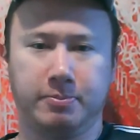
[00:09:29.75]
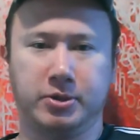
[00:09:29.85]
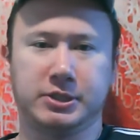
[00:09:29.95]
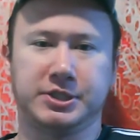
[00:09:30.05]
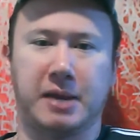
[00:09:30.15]

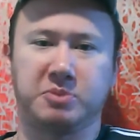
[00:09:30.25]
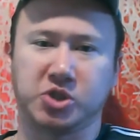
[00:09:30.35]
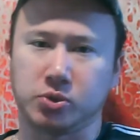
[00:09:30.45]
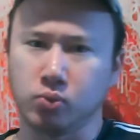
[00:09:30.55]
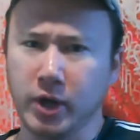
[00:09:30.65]

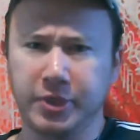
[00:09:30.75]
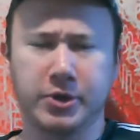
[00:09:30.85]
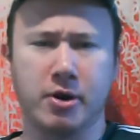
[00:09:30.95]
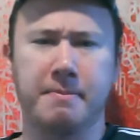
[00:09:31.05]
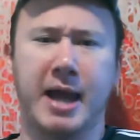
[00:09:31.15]
perception, with
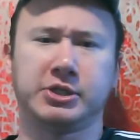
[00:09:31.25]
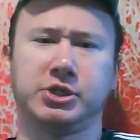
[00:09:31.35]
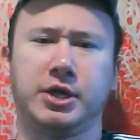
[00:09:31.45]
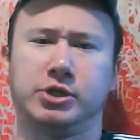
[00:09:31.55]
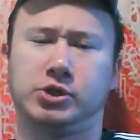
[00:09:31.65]
your
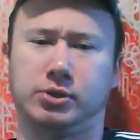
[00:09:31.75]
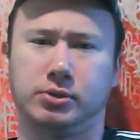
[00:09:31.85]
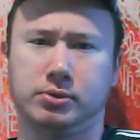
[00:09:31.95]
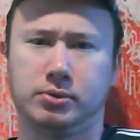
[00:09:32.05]
imagination,